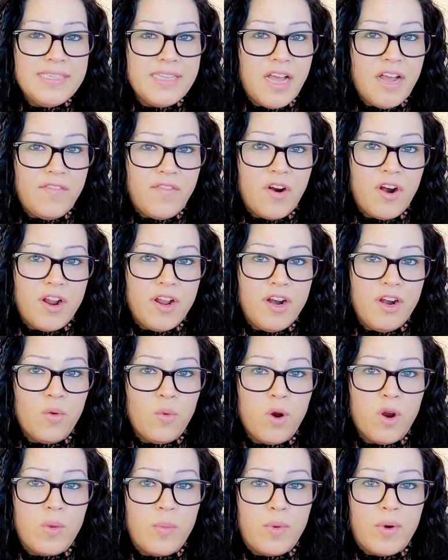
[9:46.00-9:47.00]
of our inner
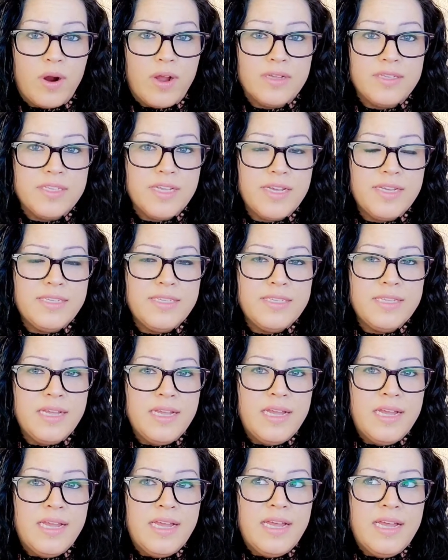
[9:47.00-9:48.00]
work process,
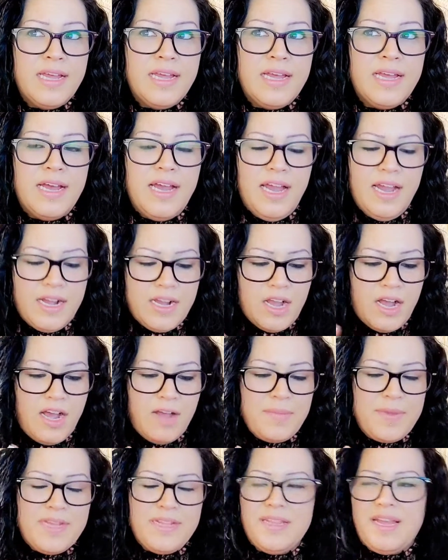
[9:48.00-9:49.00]
a
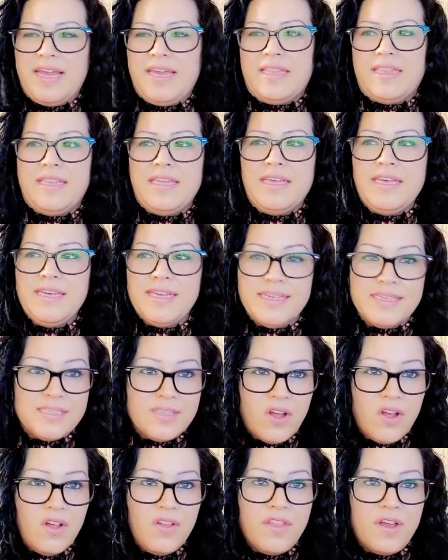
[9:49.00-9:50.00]
comment like this,
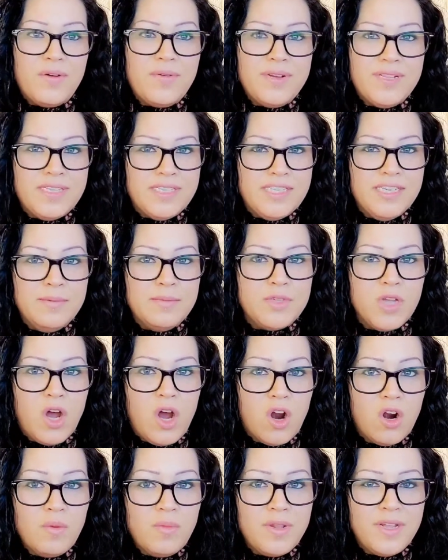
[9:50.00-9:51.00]
although it seems
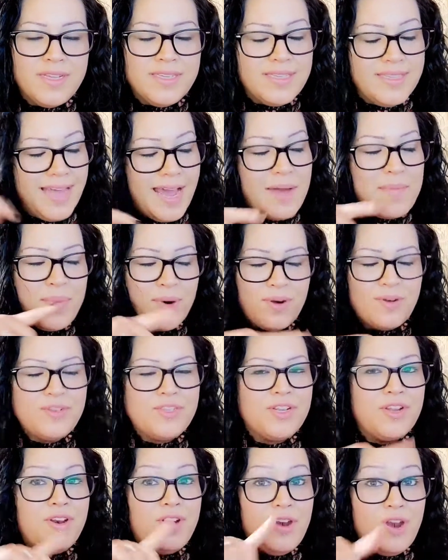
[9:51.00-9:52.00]
harmless, that
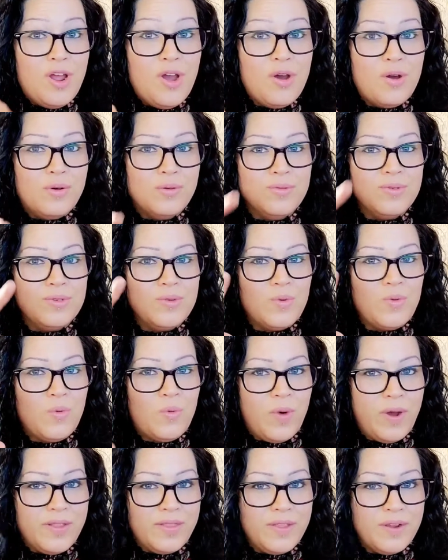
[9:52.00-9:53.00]
person knows
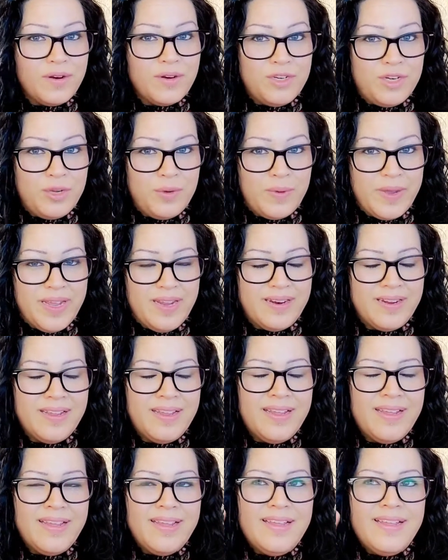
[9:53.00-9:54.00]
what they're doing.
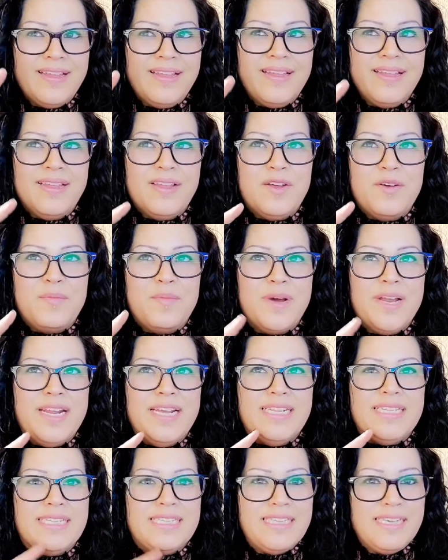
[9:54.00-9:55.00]
But
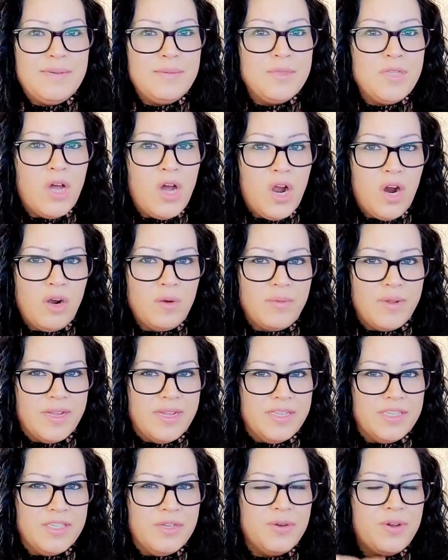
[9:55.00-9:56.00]
it seems
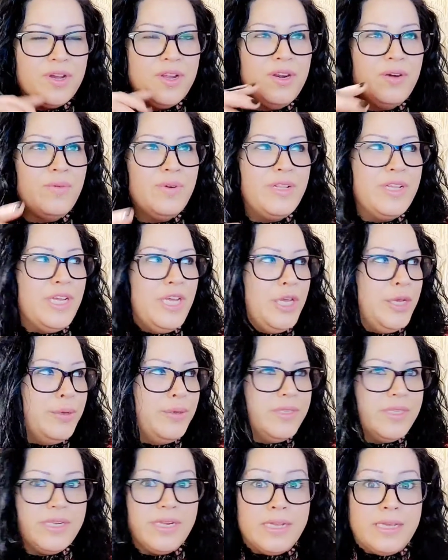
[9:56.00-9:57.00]
harmless. You couldn't really
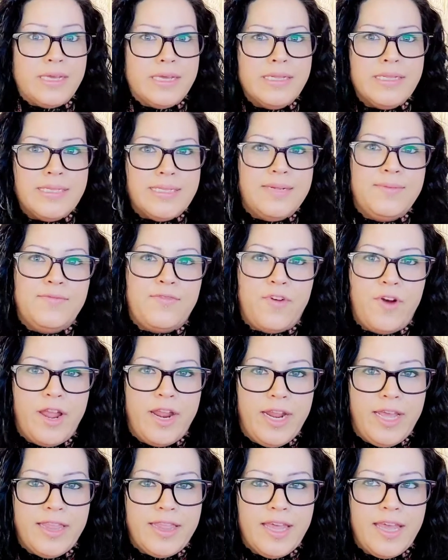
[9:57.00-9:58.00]
use it against them for
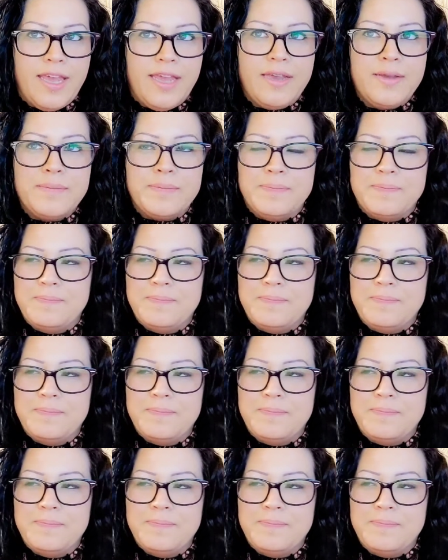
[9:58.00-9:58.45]
anything.